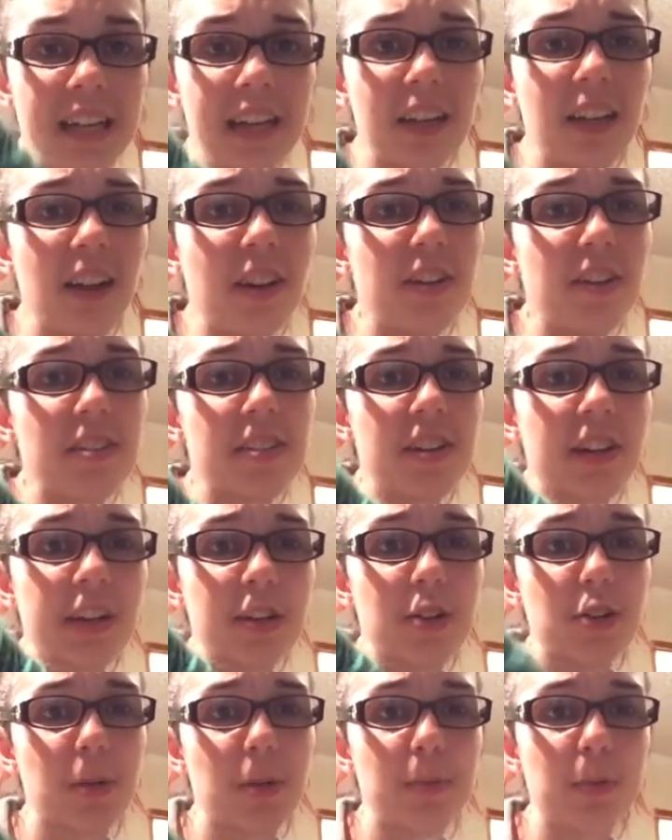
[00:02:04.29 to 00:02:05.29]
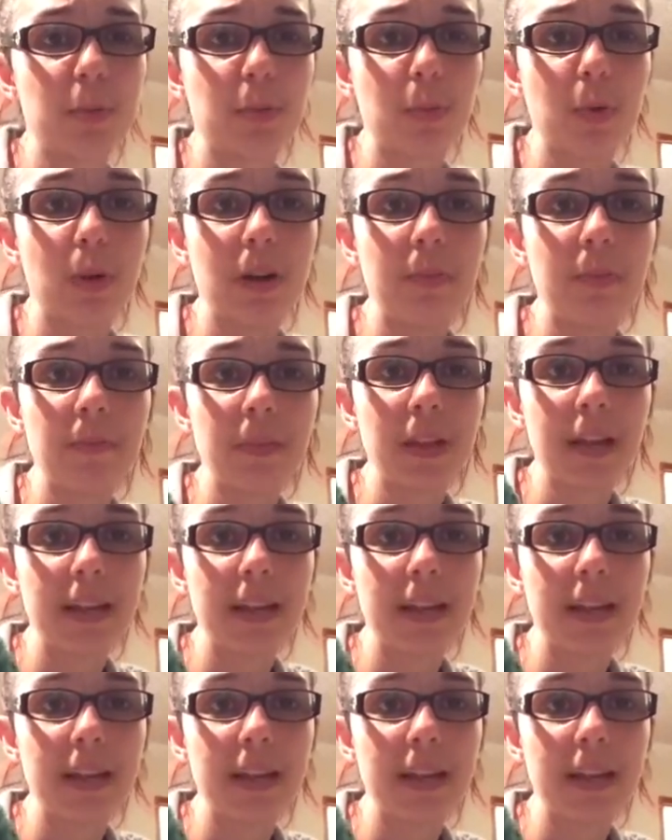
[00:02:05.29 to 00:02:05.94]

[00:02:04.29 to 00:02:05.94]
Color's not going to show up super well.